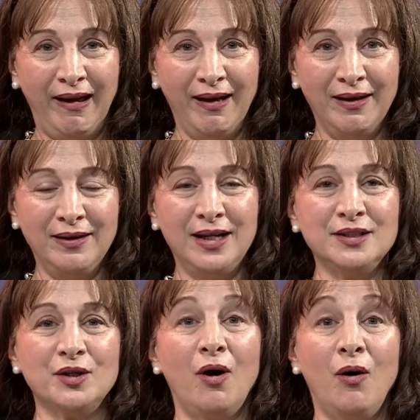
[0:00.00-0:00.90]
and
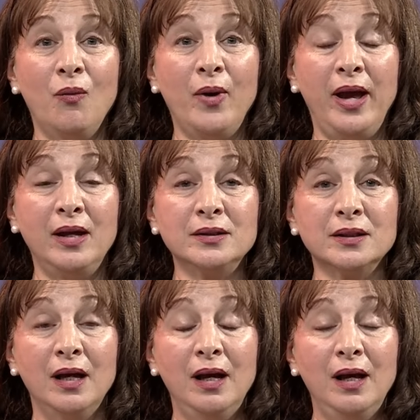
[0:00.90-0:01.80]
as always,
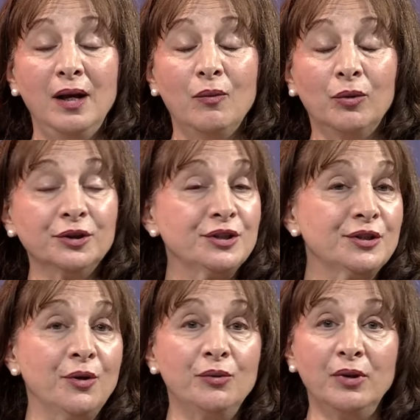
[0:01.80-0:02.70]
we're
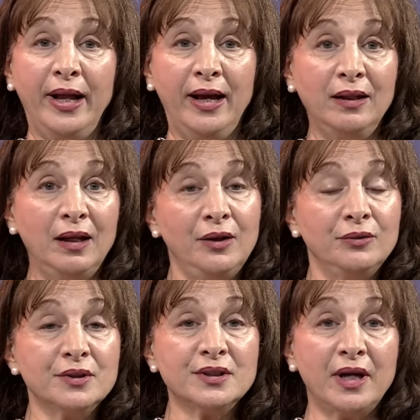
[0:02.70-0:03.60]
so glad that you
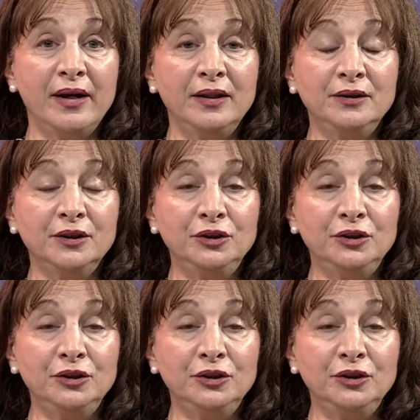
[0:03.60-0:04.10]
decided to